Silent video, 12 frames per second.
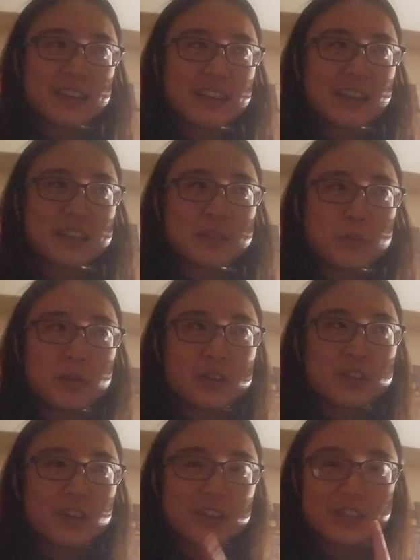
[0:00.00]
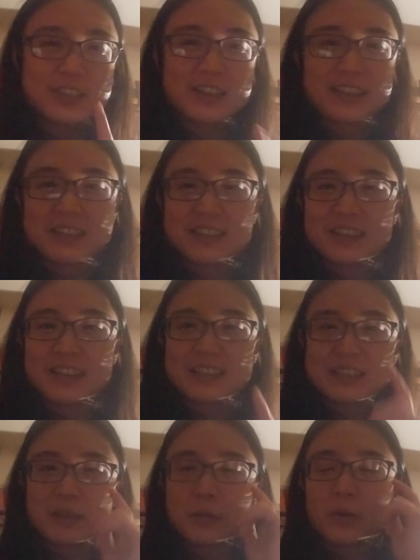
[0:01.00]
As Peter Tosh said,
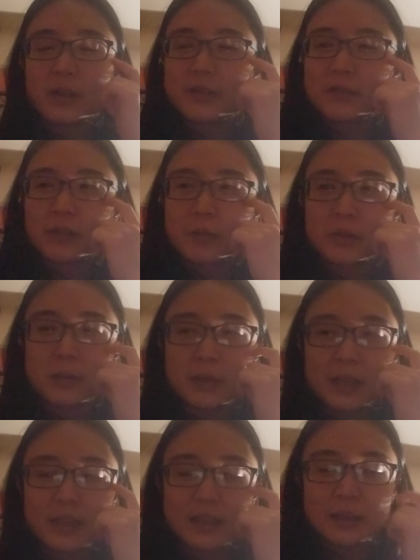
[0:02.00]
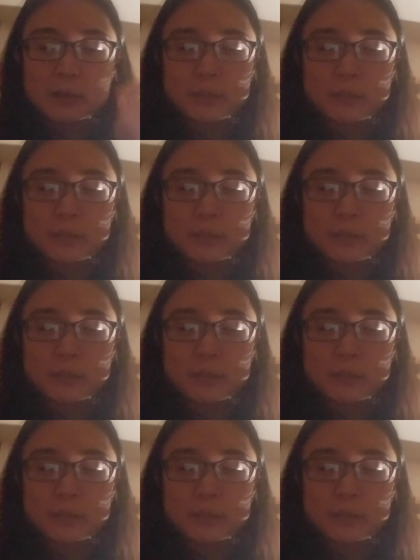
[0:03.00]
it's the one from the beginning.